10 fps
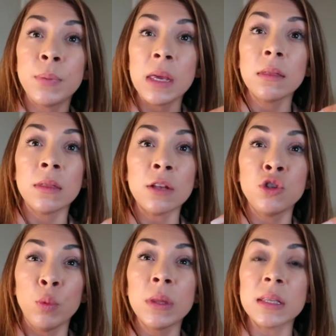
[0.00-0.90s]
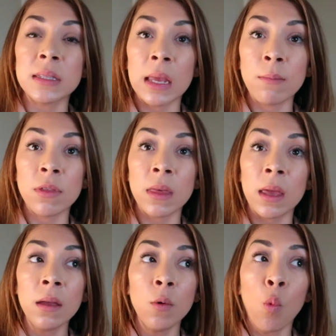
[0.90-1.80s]
being doing the same
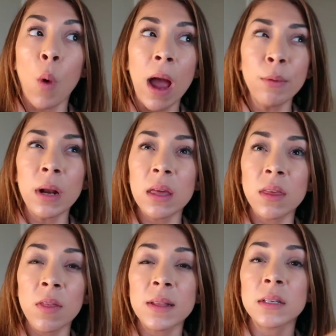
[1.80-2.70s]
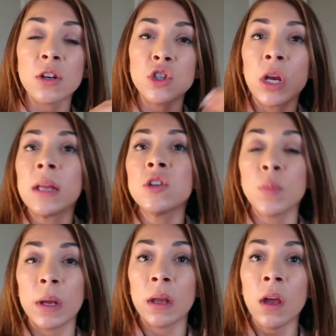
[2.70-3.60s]
thing, why would I think that's going to
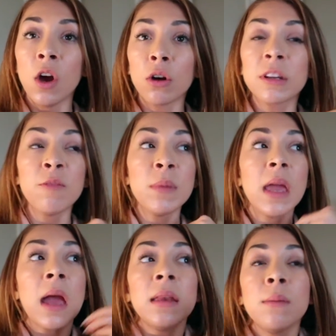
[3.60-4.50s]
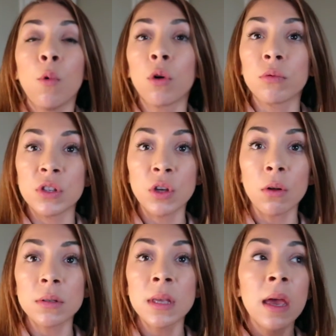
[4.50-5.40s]
change me or give me any more
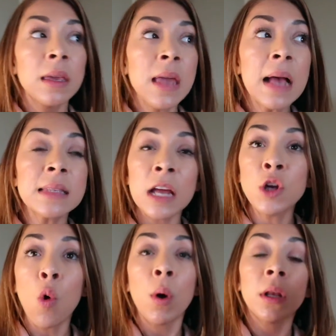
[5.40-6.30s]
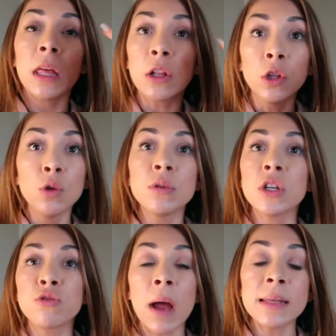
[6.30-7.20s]
results? Yes, I don't want to like lose
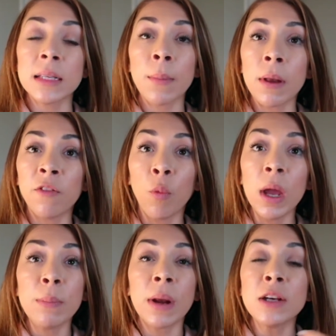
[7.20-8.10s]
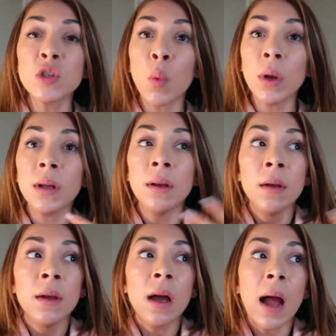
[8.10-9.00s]
a drastic amount of weight, but I just want to
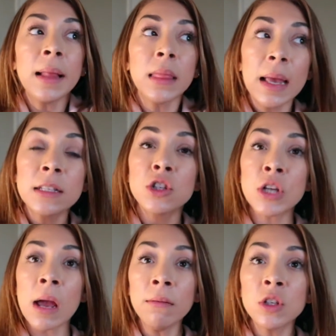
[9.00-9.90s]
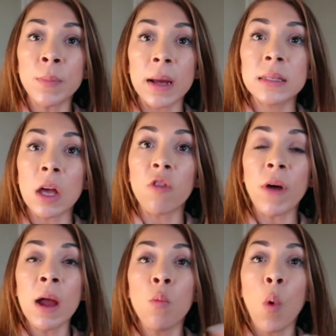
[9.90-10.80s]
I like to challenge myself.
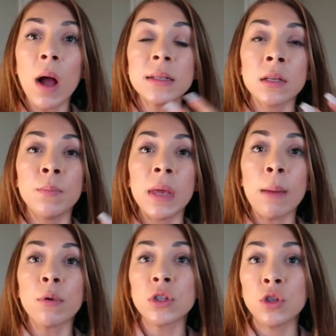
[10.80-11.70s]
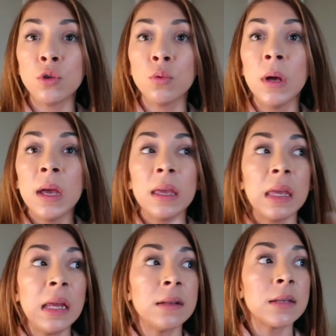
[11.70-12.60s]
I want to be able to
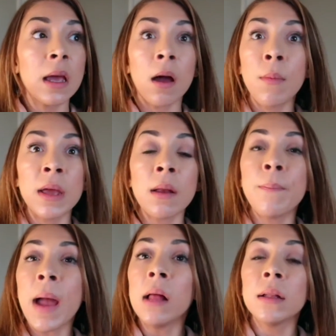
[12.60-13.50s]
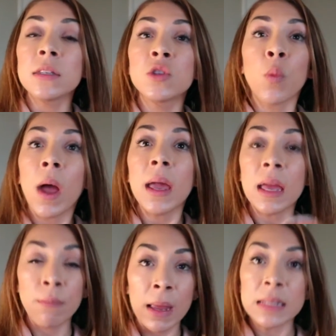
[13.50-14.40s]
eat up in a balanced way
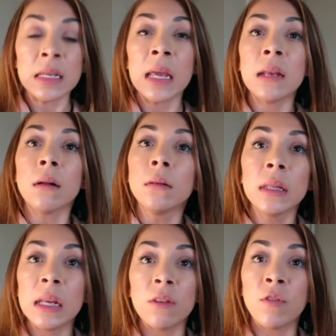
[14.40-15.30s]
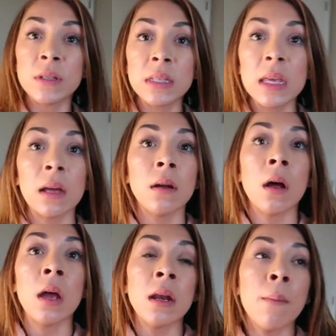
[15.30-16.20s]
and maintain a lean physique and
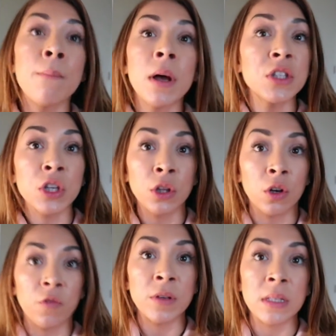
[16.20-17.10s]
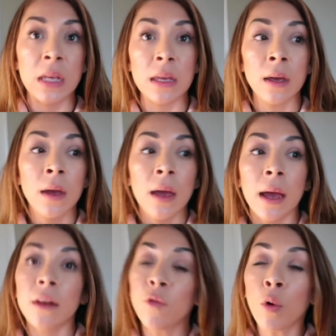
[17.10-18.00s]
uh, in a muscular physique.
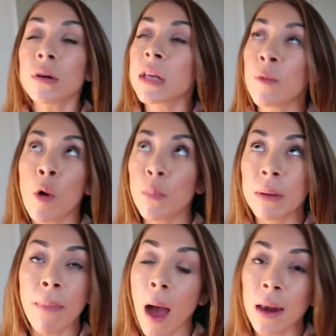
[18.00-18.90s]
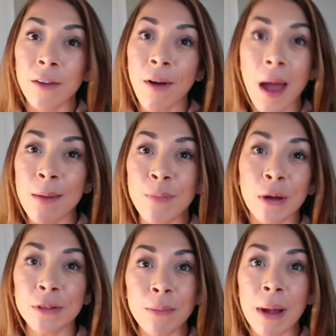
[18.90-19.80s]
And of course, I won't be mad if I
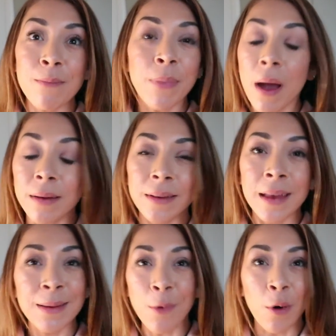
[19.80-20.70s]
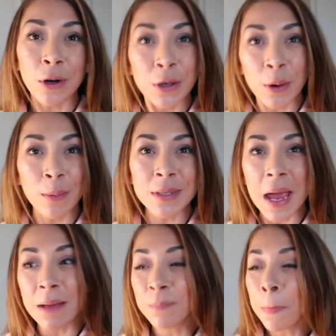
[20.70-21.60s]
build up my butt anymore, you know what I'm
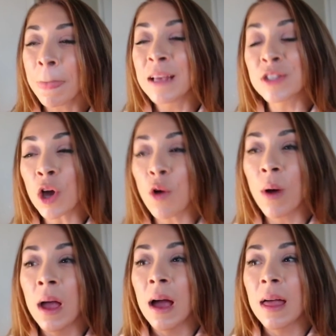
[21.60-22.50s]
saying? So